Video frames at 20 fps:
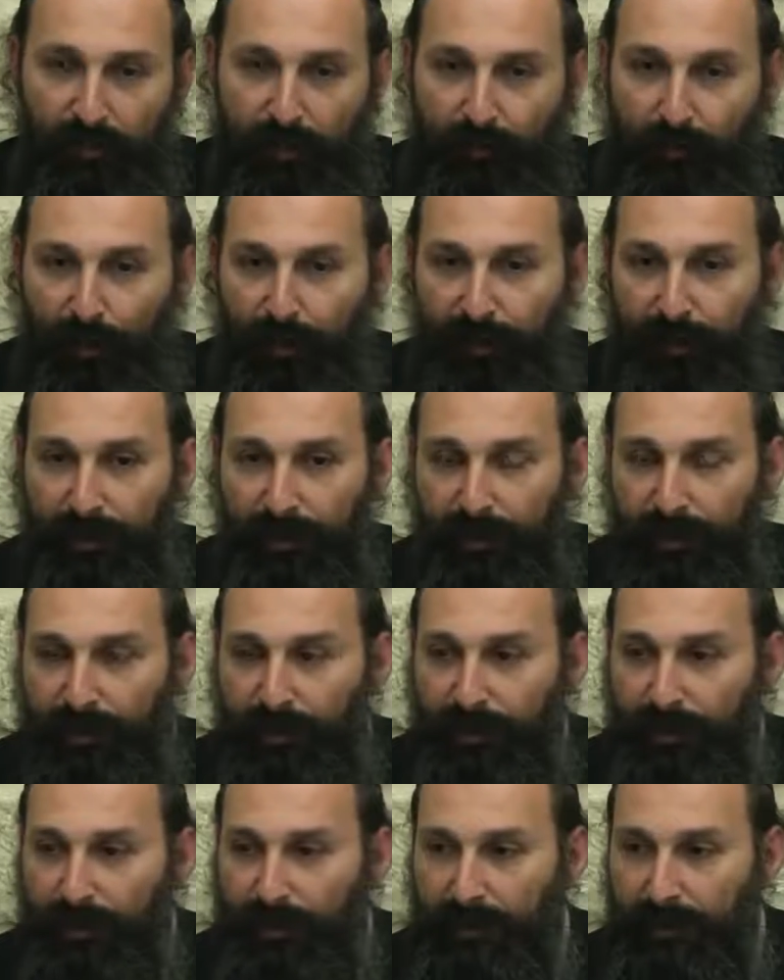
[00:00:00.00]
The point
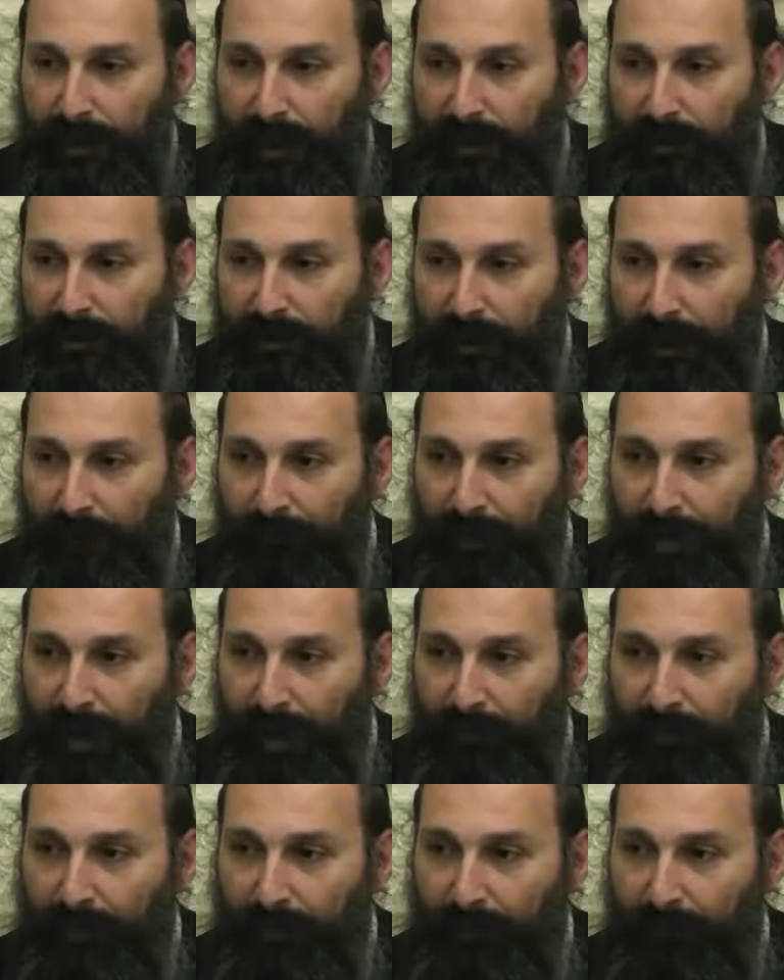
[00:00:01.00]
is that
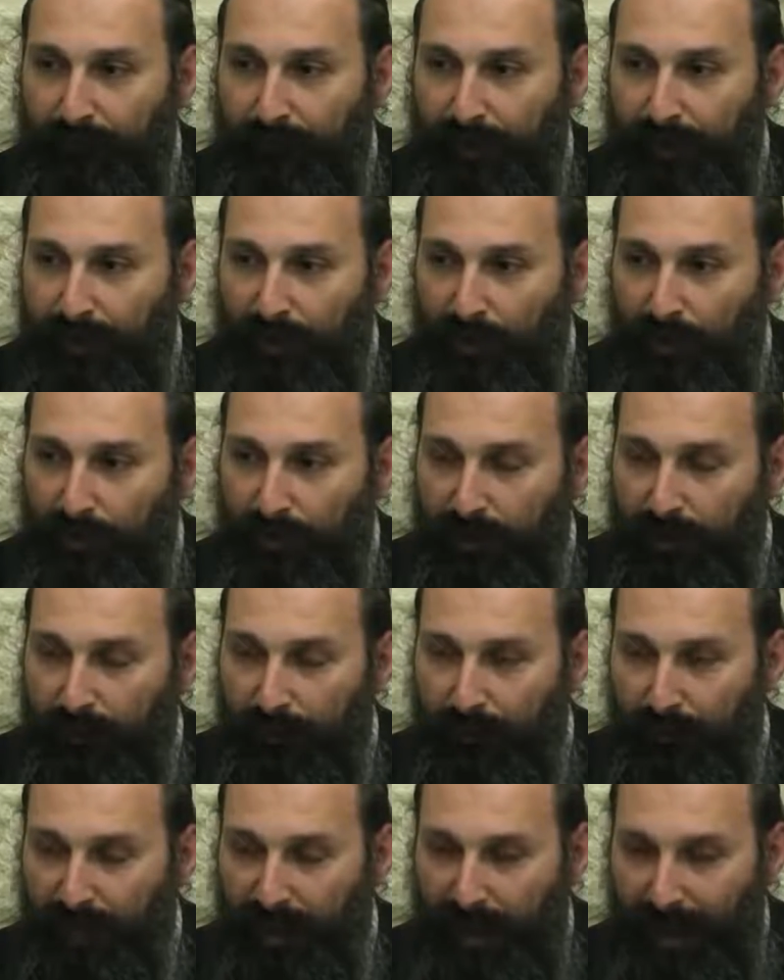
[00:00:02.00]
sometimes the soul,
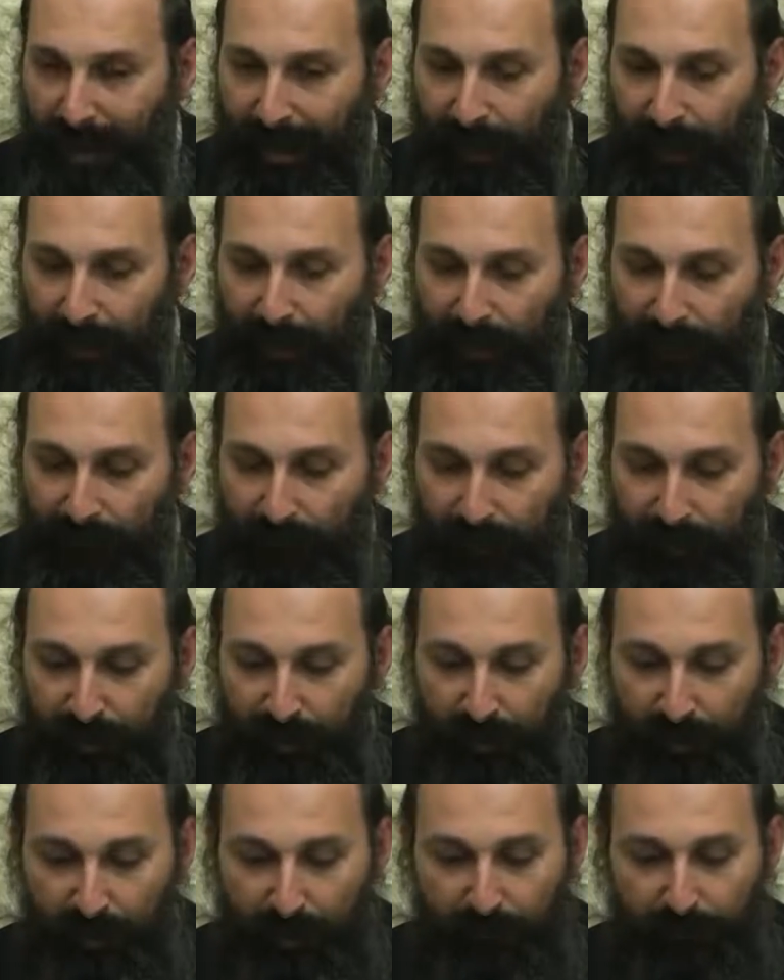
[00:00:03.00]
the energy of the
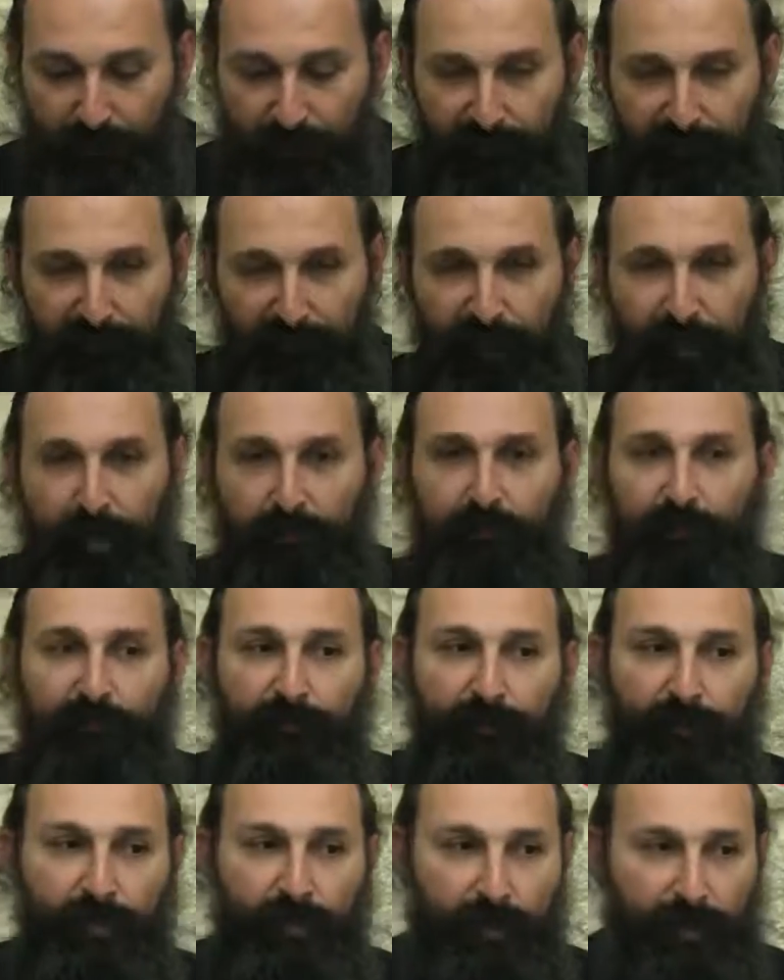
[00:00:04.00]
soul can be very,
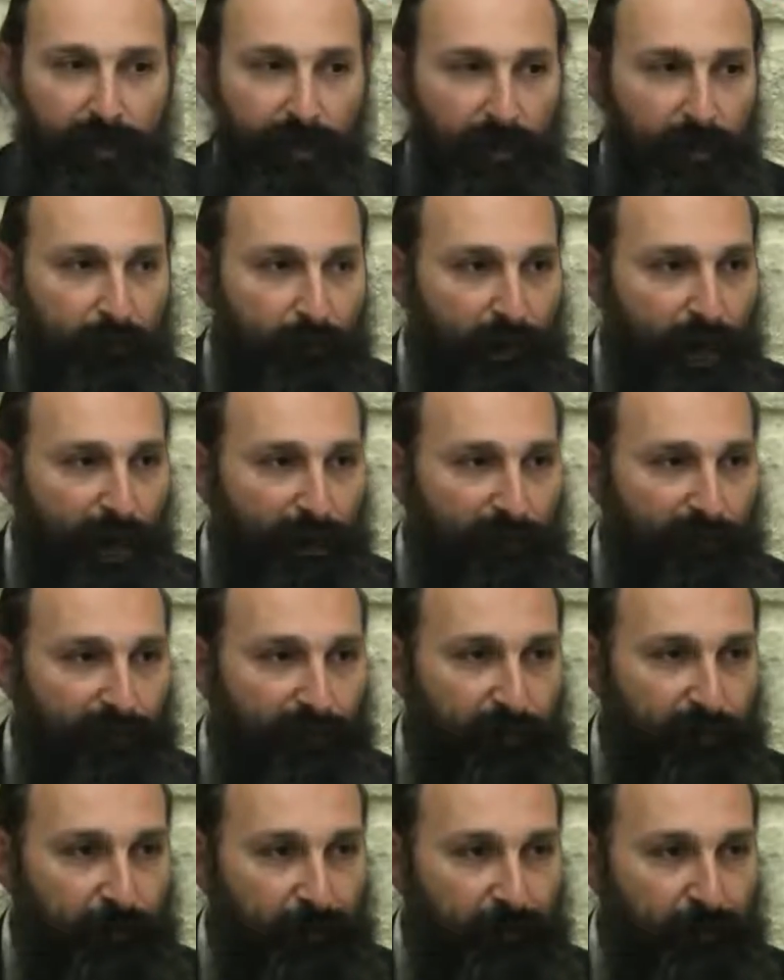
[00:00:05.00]
very
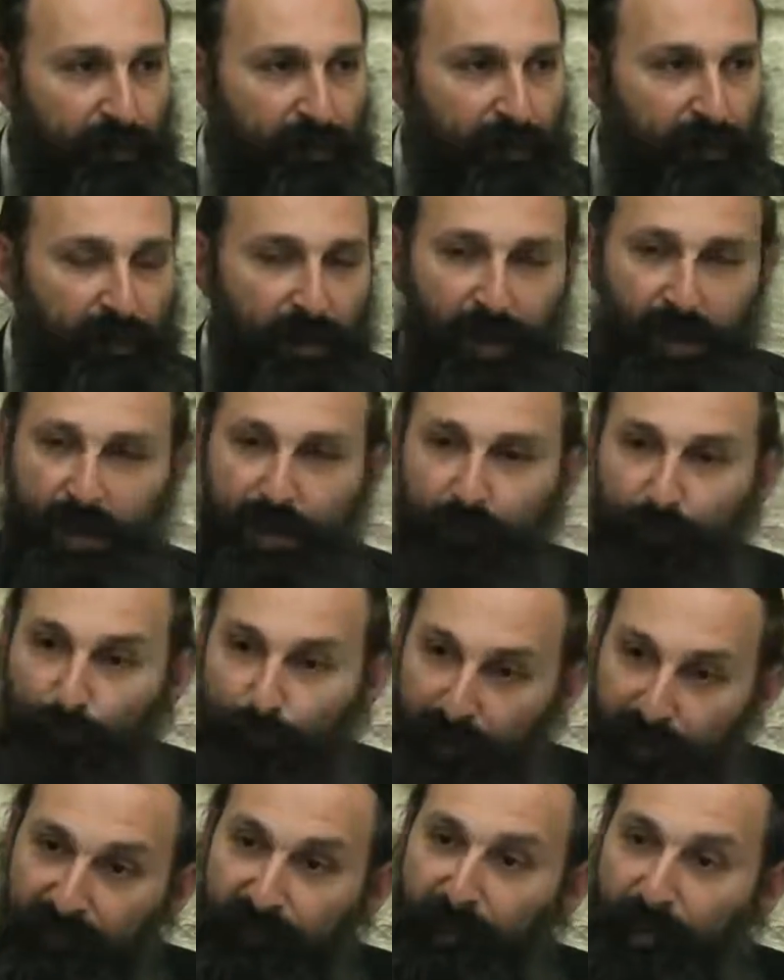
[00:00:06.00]
powerful and it will
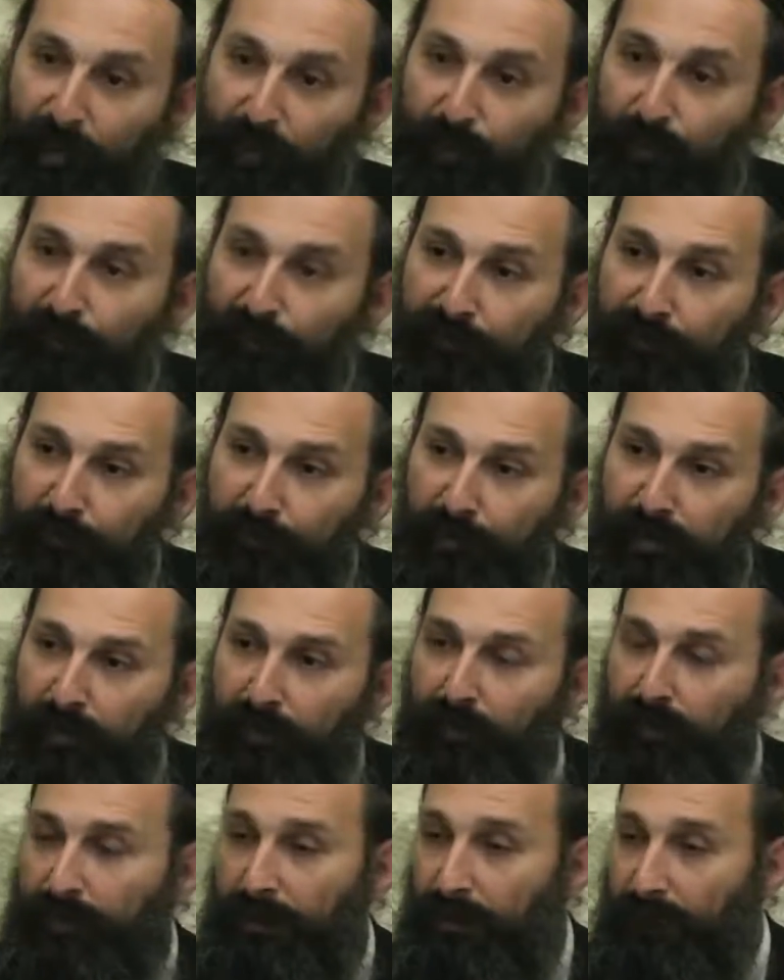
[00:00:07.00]
be very good for me.
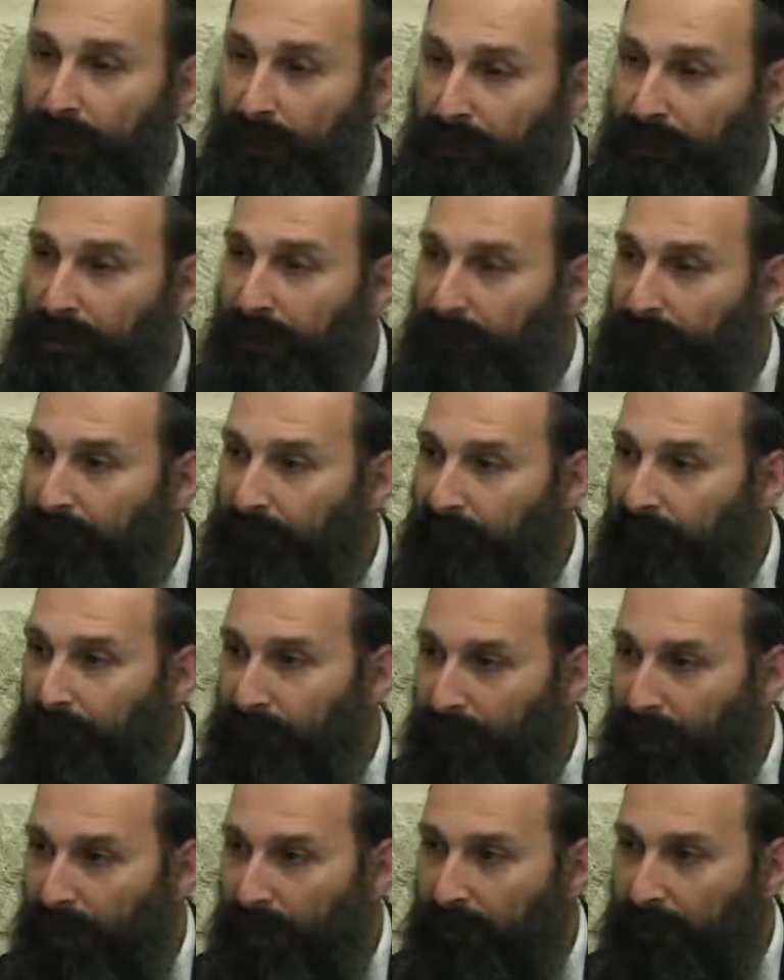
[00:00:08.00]
Sometimes it can be very
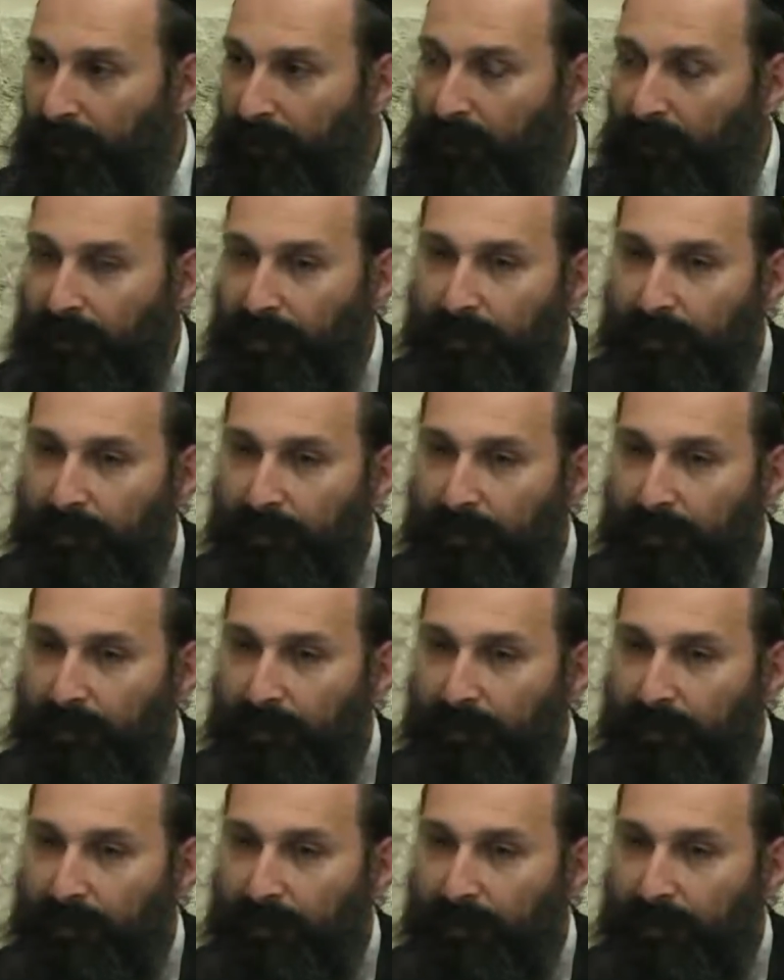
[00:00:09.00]
bad.